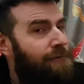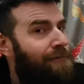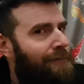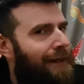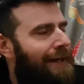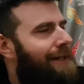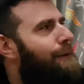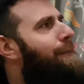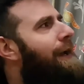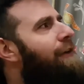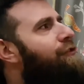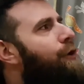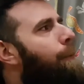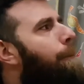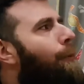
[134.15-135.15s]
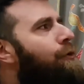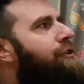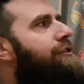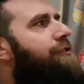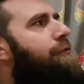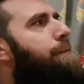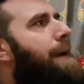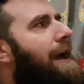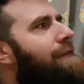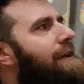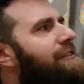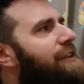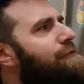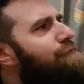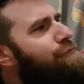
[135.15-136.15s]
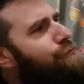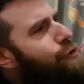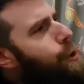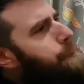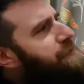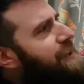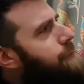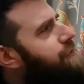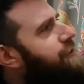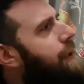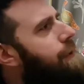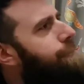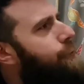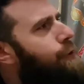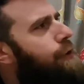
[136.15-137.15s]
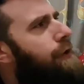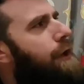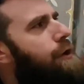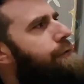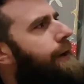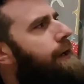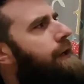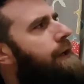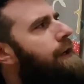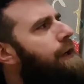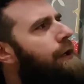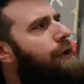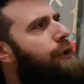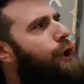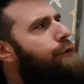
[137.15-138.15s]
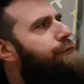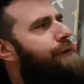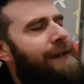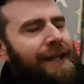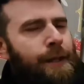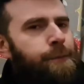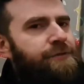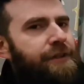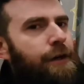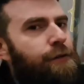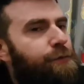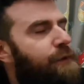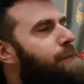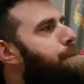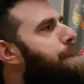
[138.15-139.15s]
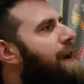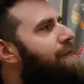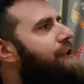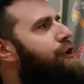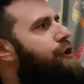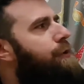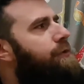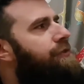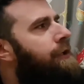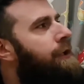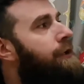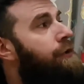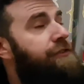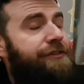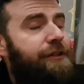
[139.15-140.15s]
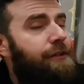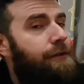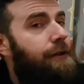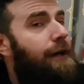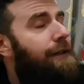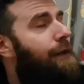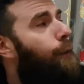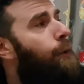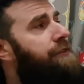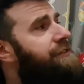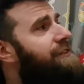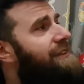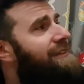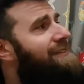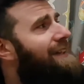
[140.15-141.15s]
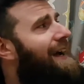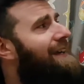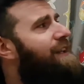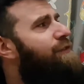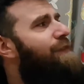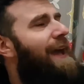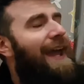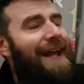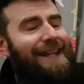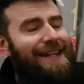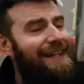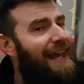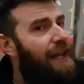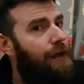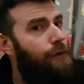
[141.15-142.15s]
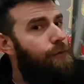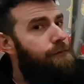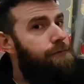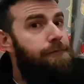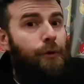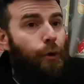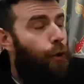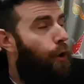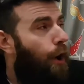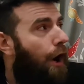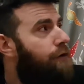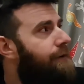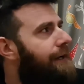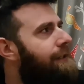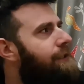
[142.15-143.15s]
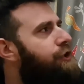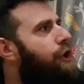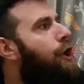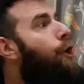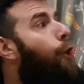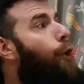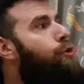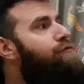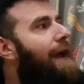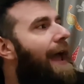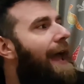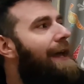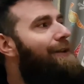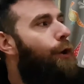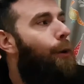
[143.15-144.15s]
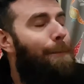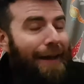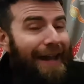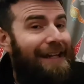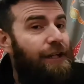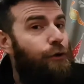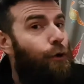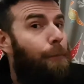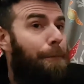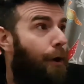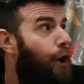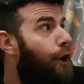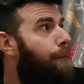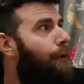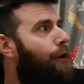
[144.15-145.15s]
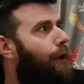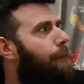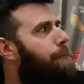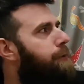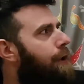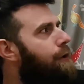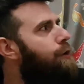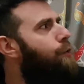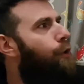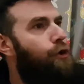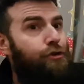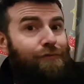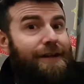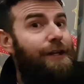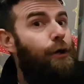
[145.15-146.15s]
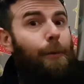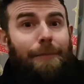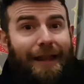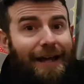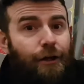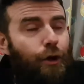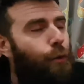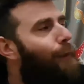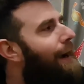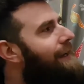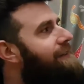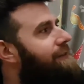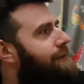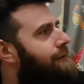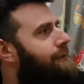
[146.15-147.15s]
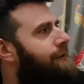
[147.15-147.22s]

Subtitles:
Then he picked up bunches of berries and rubbed himself all over, covering himself with berry juice until there wasn't a sign of any yellow or orange, or red, or pink, or purple, or blue, or green, or black, or white.